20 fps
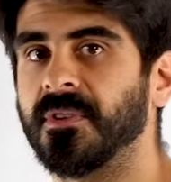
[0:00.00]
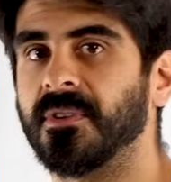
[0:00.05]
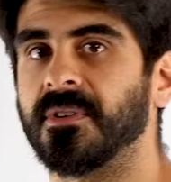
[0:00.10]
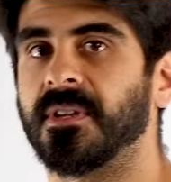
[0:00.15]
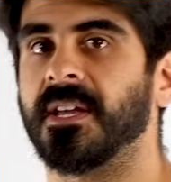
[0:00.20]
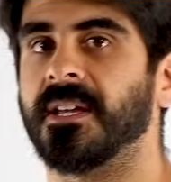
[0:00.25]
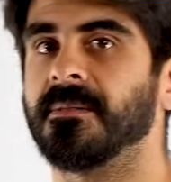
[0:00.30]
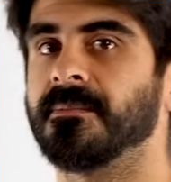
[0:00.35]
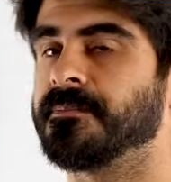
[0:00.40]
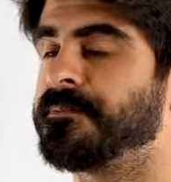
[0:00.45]

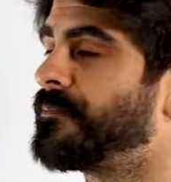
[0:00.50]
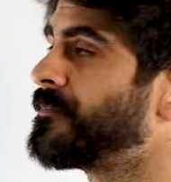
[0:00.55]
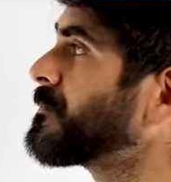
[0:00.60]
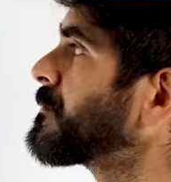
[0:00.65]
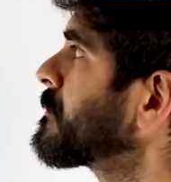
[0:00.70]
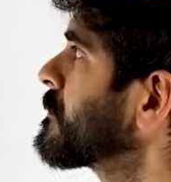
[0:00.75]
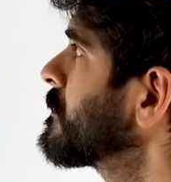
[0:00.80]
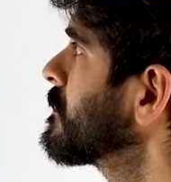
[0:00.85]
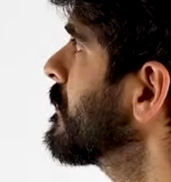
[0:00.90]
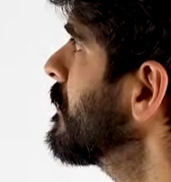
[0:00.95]
Okay,
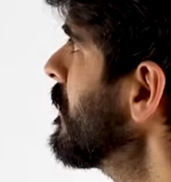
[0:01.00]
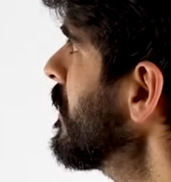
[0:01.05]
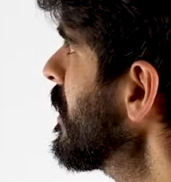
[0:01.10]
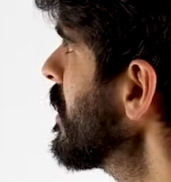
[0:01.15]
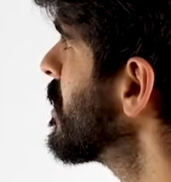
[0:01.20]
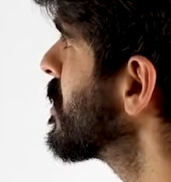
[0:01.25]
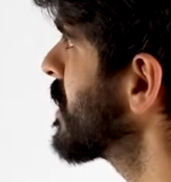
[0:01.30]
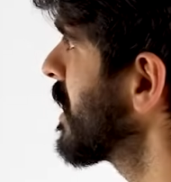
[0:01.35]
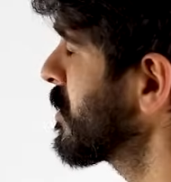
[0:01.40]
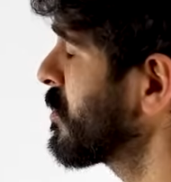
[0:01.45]

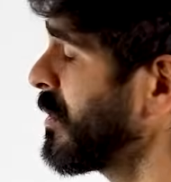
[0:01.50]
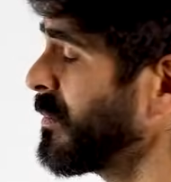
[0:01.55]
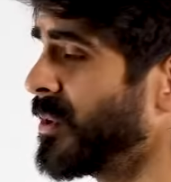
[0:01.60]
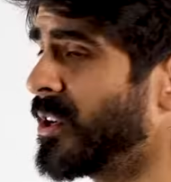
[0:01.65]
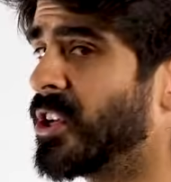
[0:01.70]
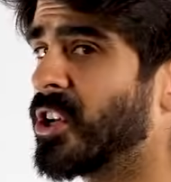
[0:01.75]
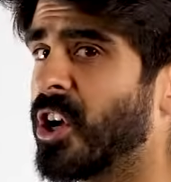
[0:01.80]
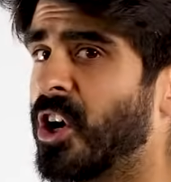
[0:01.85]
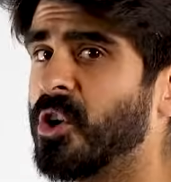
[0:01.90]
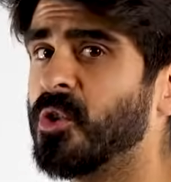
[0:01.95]
so that's what I'm
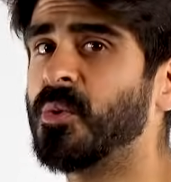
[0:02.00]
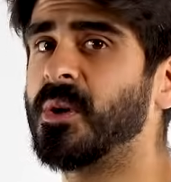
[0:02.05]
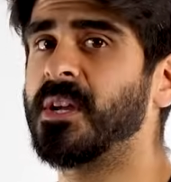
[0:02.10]
going to go